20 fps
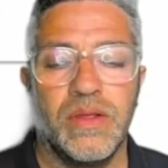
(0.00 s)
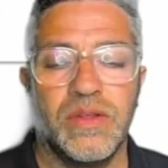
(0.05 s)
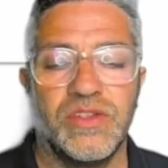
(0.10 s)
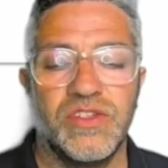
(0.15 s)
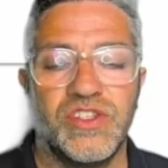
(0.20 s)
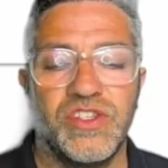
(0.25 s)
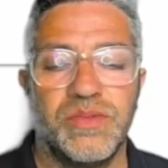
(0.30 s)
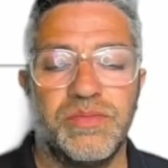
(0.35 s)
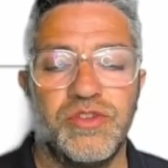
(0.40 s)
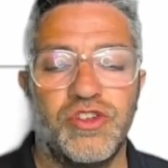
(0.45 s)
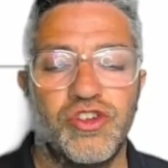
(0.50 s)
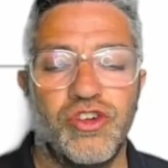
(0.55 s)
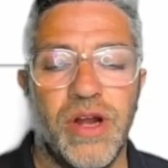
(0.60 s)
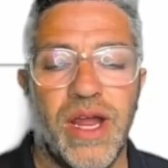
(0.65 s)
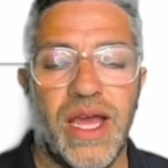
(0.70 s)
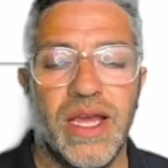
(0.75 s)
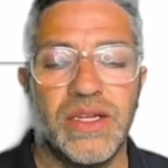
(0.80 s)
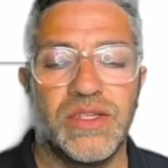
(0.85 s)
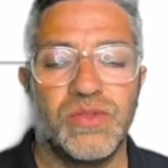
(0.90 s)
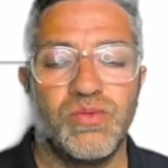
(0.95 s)

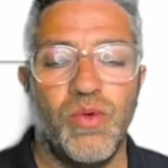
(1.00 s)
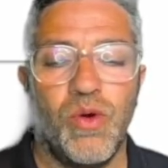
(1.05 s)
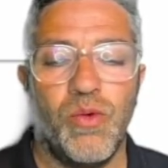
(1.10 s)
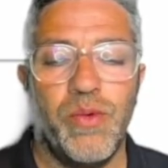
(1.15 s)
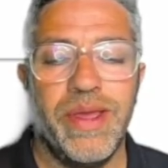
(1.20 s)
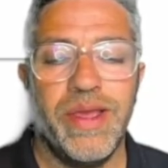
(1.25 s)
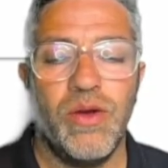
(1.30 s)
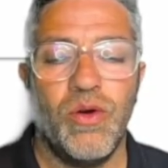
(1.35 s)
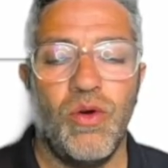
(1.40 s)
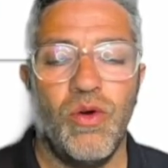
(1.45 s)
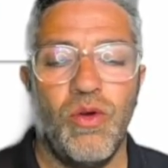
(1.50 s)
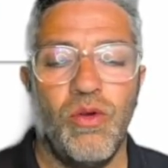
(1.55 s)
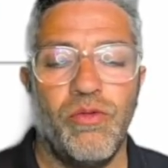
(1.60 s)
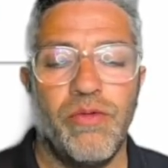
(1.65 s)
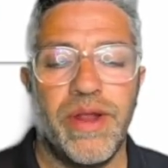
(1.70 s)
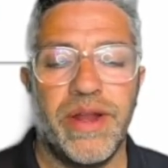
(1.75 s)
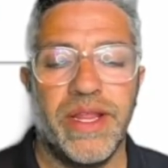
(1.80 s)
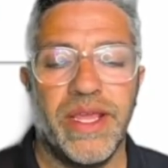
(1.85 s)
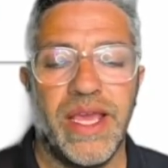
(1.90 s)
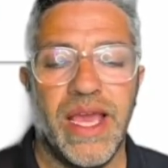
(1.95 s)
subtracts what we
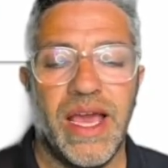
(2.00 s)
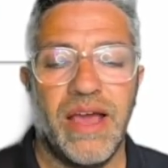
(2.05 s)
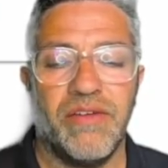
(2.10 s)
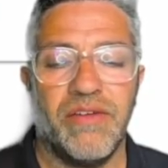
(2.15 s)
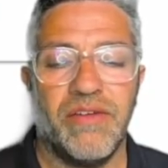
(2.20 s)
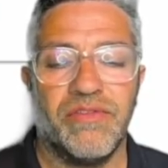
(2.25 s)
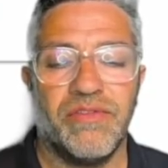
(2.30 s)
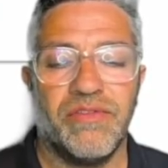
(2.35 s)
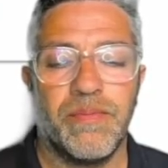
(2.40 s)
already have.